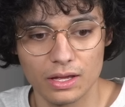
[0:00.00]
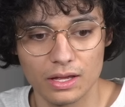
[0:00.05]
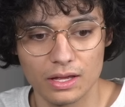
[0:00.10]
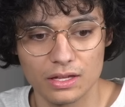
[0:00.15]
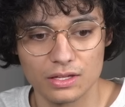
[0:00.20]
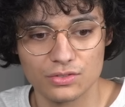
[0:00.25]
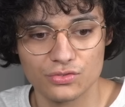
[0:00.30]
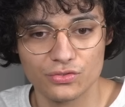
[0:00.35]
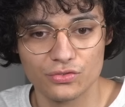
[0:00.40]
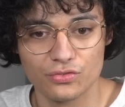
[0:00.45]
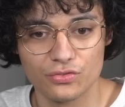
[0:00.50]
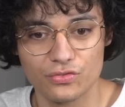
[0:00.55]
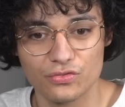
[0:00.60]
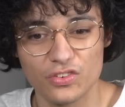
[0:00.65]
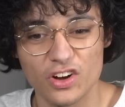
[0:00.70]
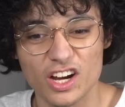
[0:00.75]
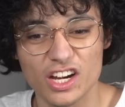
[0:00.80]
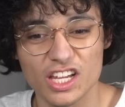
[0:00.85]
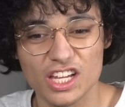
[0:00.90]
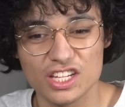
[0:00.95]
as
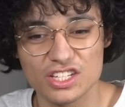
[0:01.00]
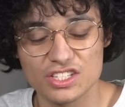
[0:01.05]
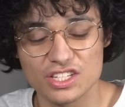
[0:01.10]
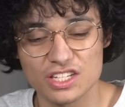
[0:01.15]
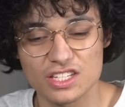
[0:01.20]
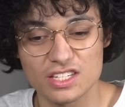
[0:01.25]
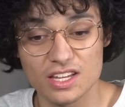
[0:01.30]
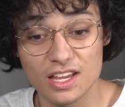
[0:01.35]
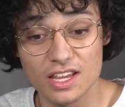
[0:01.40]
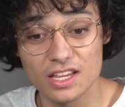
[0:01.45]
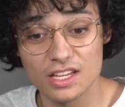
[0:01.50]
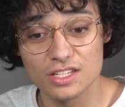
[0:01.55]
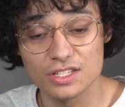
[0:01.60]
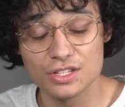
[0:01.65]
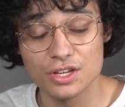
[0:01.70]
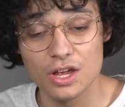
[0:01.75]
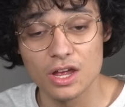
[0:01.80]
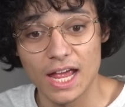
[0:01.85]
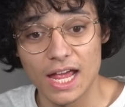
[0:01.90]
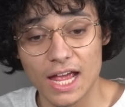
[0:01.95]
funny as this
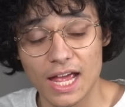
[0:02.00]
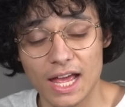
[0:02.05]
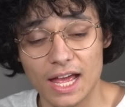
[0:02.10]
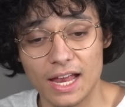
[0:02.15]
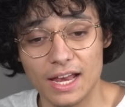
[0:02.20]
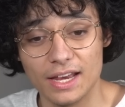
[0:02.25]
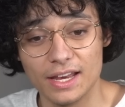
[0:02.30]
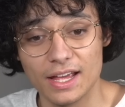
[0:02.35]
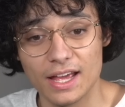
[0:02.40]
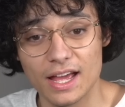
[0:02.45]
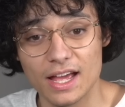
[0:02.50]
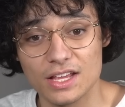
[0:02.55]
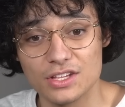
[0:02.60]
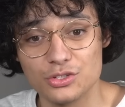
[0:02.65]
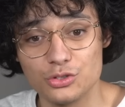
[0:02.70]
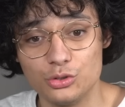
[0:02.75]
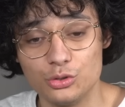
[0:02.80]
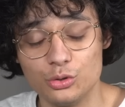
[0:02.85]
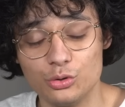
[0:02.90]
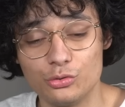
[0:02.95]
is, and as
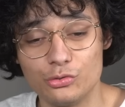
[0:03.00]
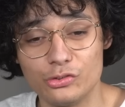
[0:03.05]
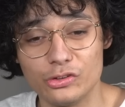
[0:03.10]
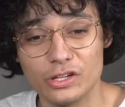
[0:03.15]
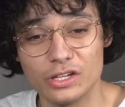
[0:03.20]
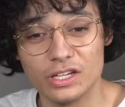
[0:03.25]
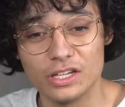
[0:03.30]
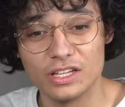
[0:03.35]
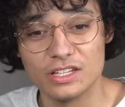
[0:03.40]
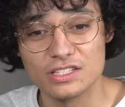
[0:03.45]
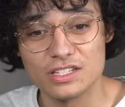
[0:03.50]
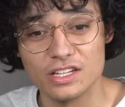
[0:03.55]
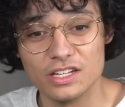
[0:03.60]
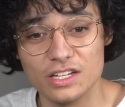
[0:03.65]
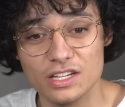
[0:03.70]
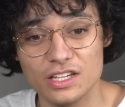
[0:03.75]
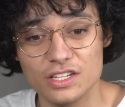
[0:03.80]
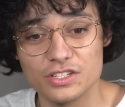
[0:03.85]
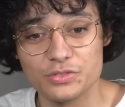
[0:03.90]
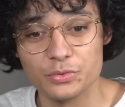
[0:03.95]
goofy as it
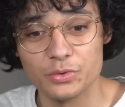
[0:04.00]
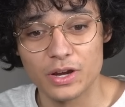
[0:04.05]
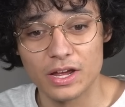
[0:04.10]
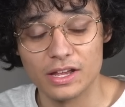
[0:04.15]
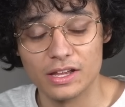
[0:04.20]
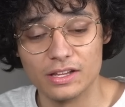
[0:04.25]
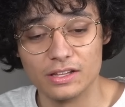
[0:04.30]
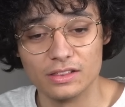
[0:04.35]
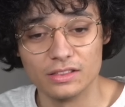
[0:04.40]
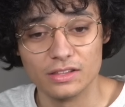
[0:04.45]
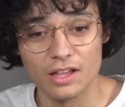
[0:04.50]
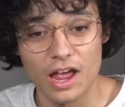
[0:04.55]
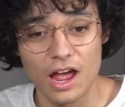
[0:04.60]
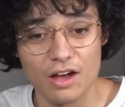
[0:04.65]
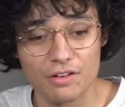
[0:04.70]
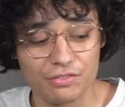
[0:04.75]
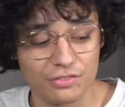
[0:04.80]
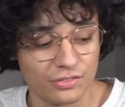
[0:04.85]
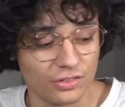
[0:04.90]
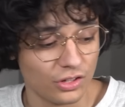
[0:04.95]
is when I
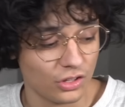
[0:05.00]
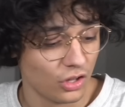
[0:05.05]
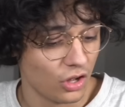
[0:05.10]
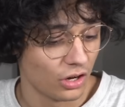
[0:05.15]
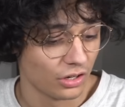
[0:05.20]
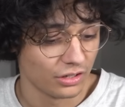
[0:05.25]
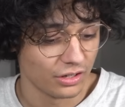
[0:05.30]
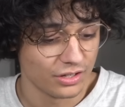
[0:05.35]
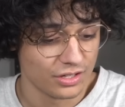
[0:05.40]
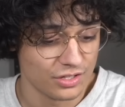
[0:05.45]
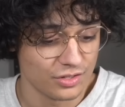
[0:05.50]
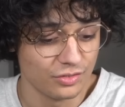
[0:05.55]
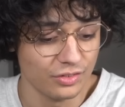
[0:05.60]
laugh along to this